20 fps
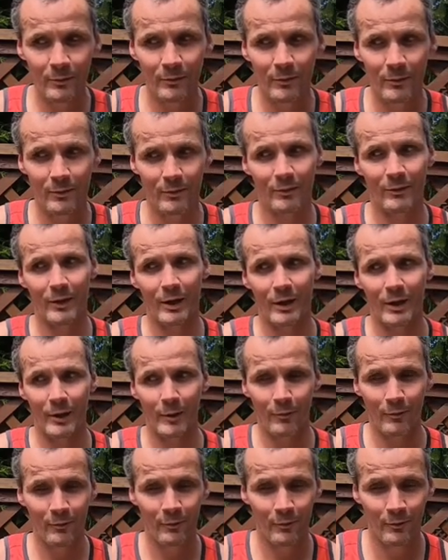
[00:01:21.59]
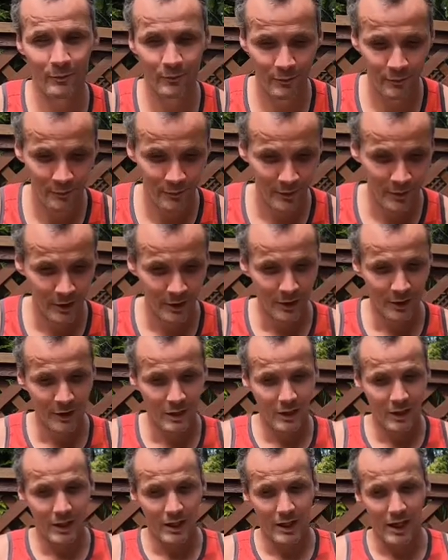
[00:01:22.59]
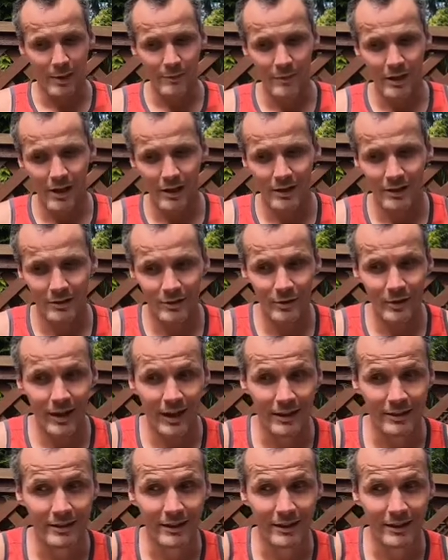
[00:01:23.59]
Um, I'm not gonna do that today.